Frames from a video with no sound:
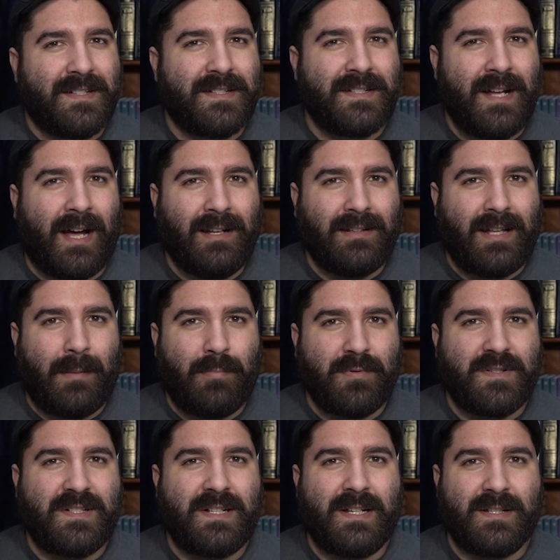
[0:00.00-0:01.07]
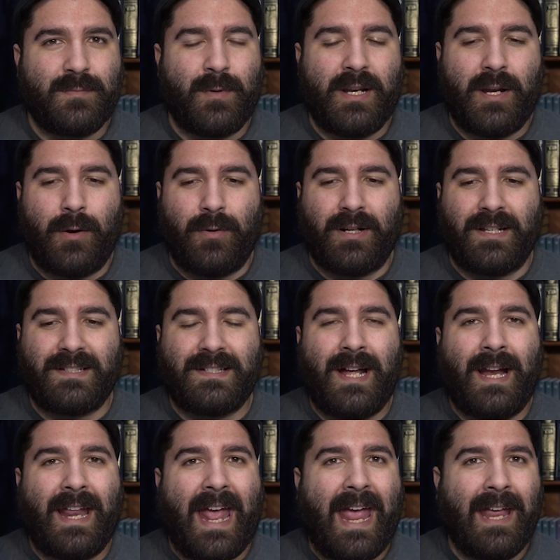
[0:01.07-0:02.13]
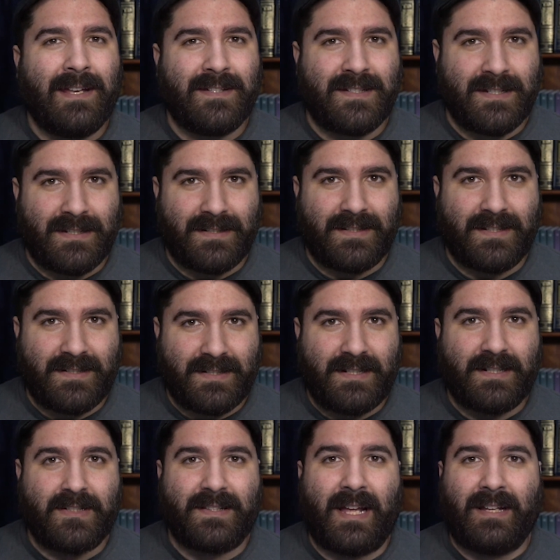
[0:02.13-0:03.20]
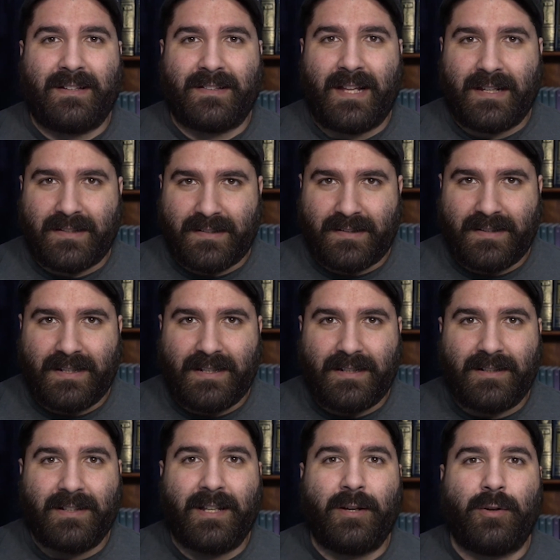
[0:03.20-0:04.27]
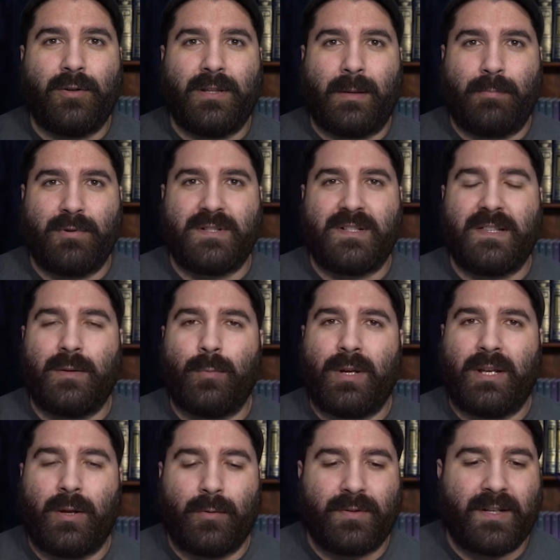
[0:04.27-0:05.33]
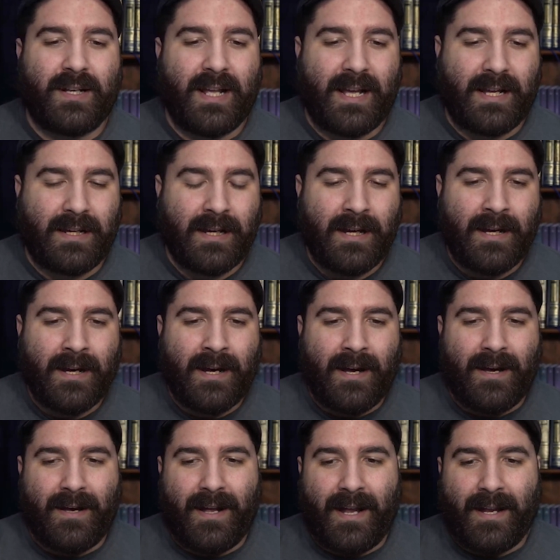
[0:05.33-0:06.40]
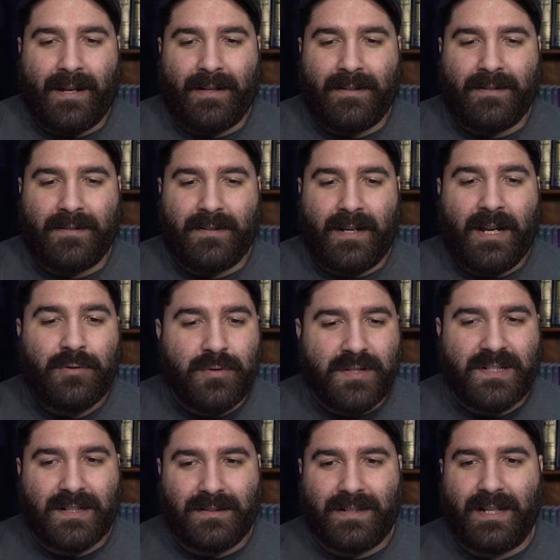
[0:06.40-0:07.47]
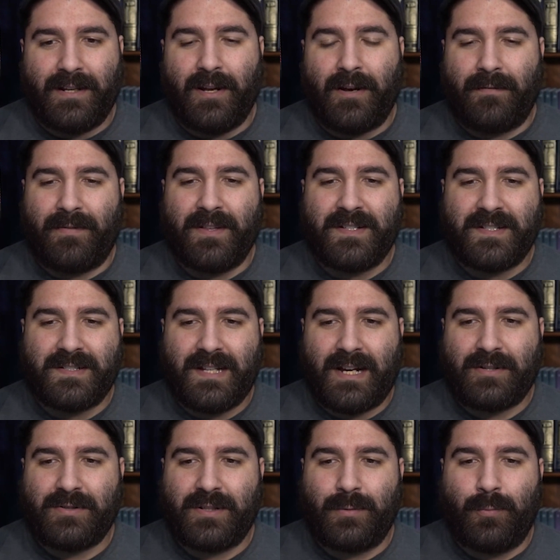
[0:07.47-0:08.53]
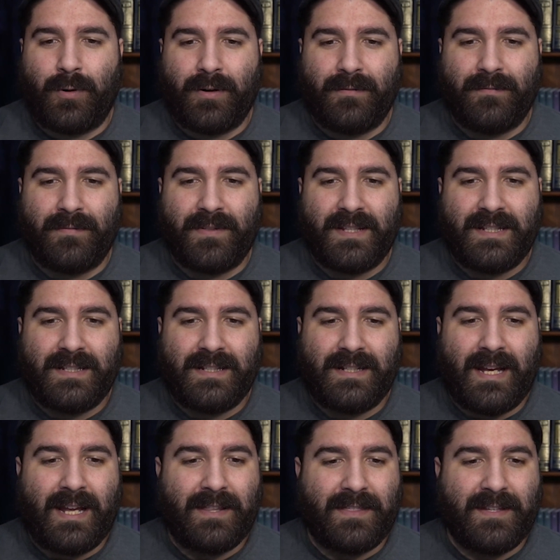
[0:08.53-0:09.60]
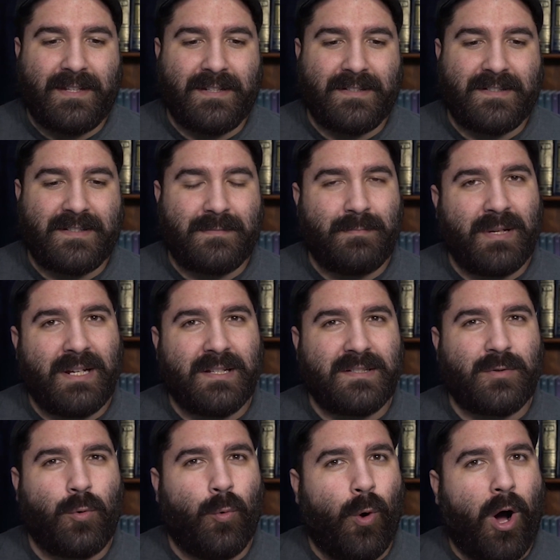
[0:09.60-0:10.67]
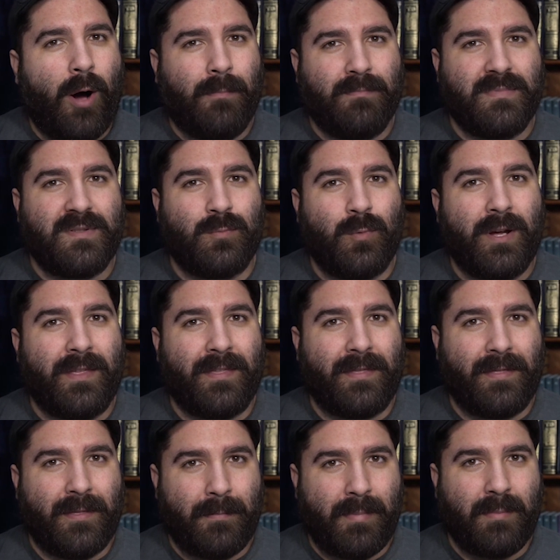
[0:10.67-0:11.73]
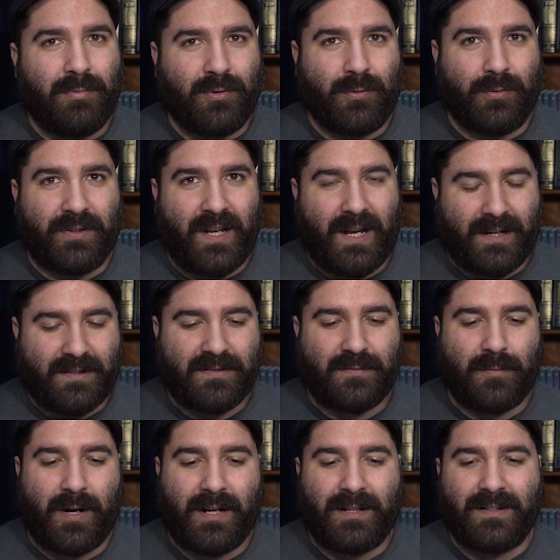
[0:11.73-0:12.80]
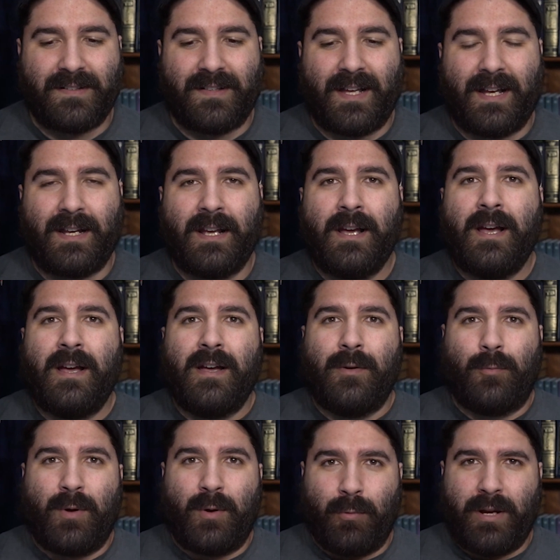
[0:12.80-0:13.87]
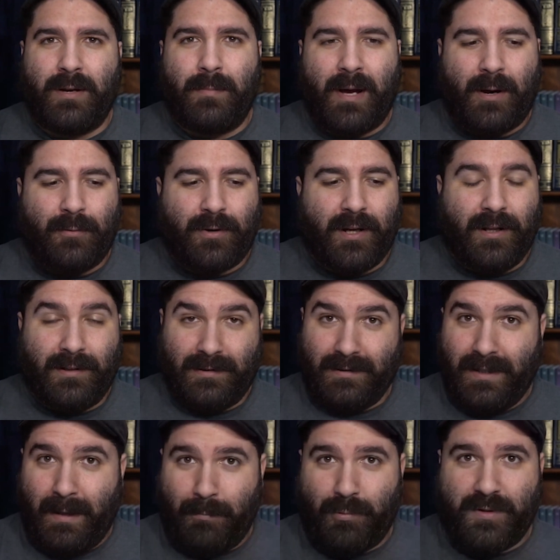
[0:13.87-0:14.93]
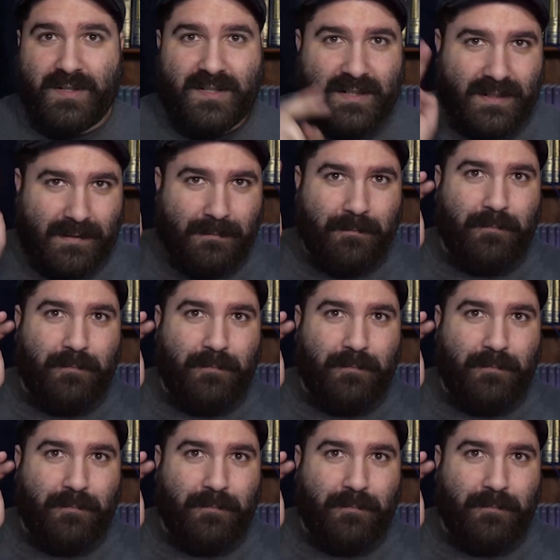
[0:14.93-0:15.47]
is not leprosy as we know it. It's not Hansen's disease. That's the clinical leprosy that we know today. And interestingly enough, this is actually one of the atheists' biggest qualms with the biblical text, right? Is that we read about leprosy